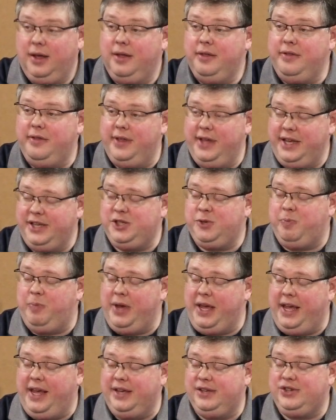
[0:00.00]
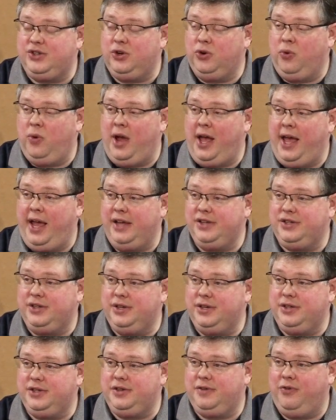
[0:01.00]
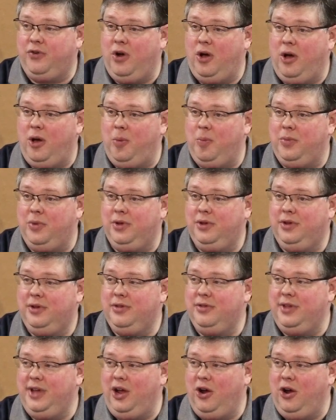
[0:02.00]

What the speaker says: this beast arises from the